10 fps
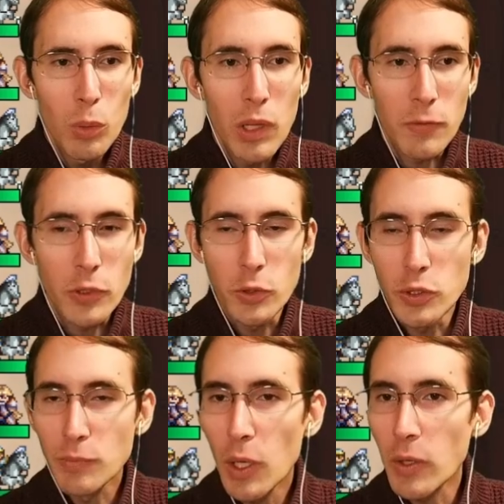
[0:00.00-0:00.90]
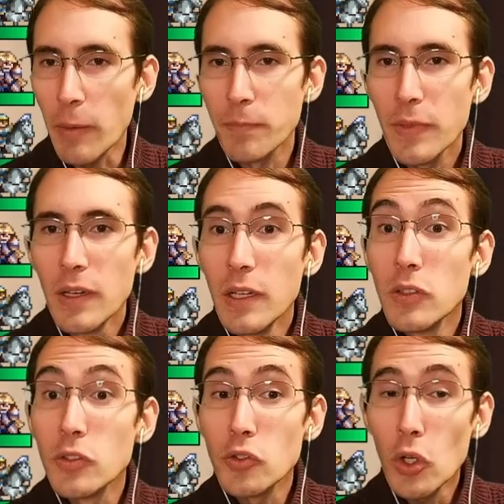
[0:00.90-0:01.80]
we'll block for you too. Okay,
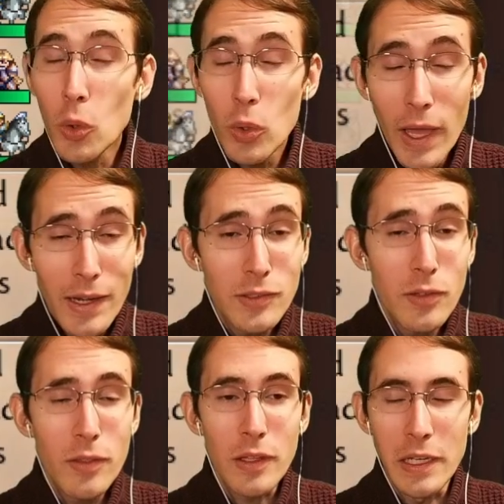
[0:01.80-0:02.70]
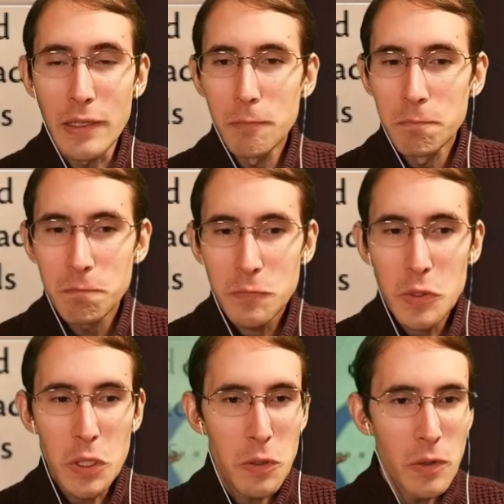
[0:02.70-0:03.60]
so that is a thing.
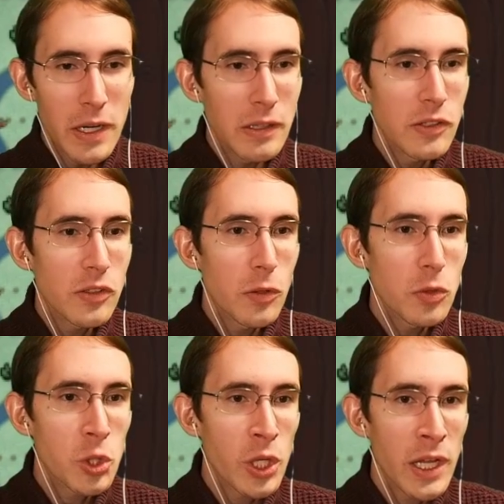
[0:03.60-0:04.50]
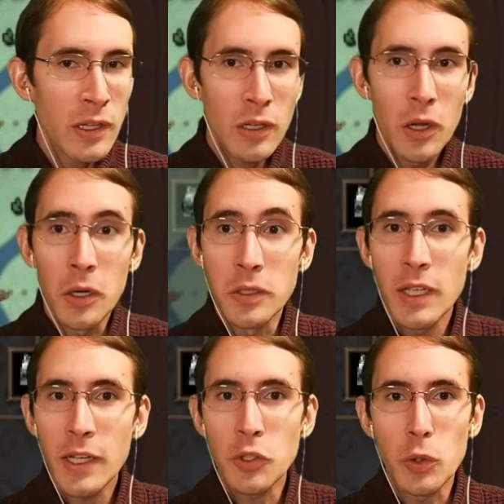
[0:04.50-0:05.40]
All right, let's go check our
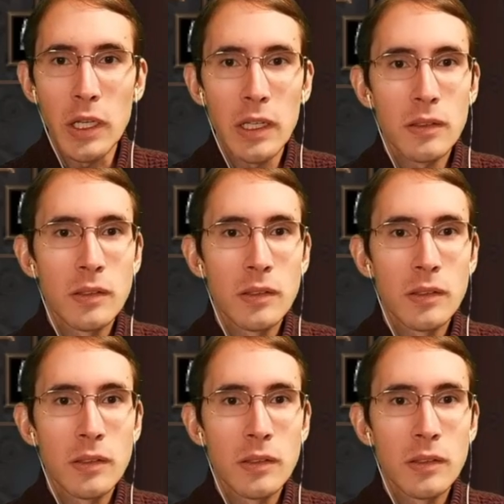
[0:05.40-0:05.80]
tech tree.